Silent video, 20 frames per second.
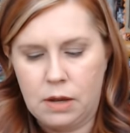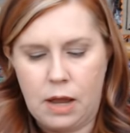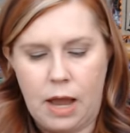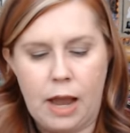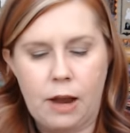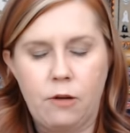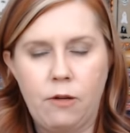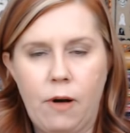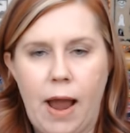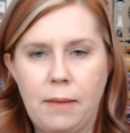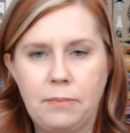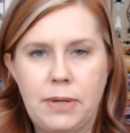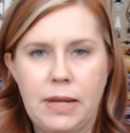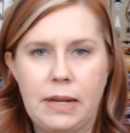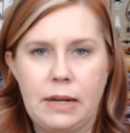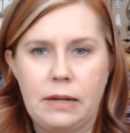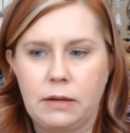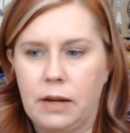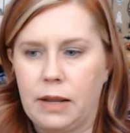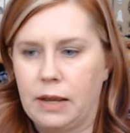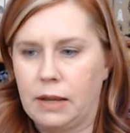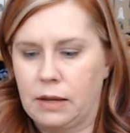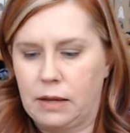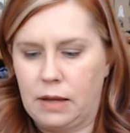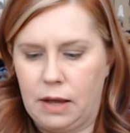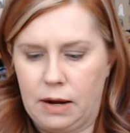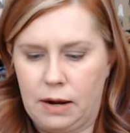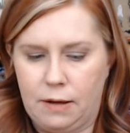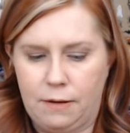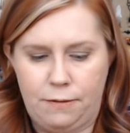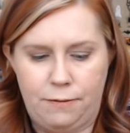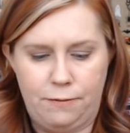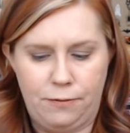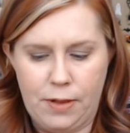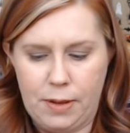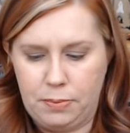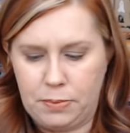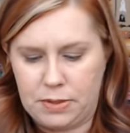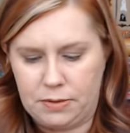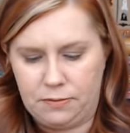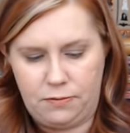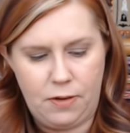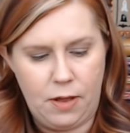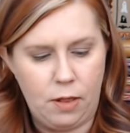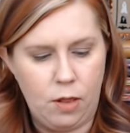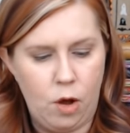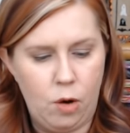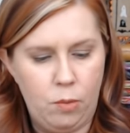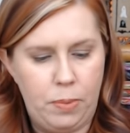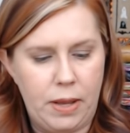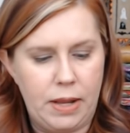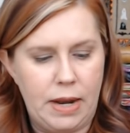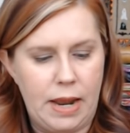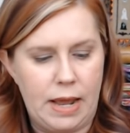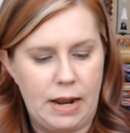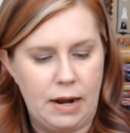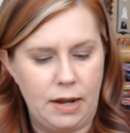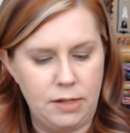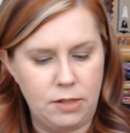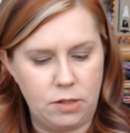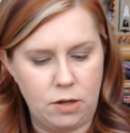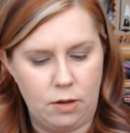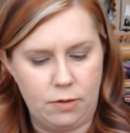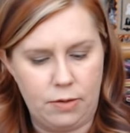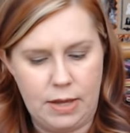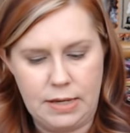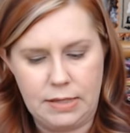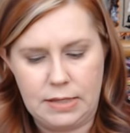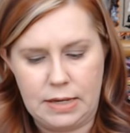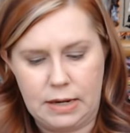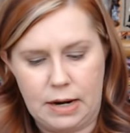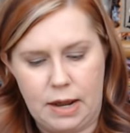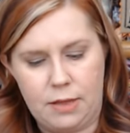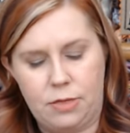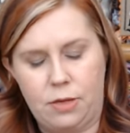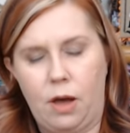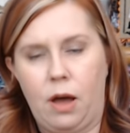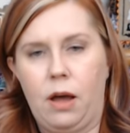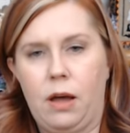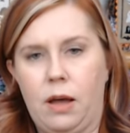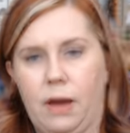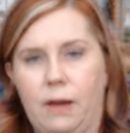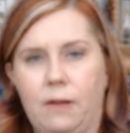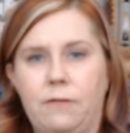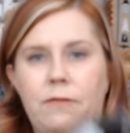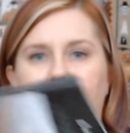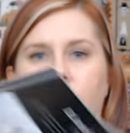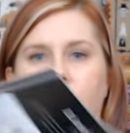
I grabbed it and it kind of flipped and fell open, and I saw this and I thought of,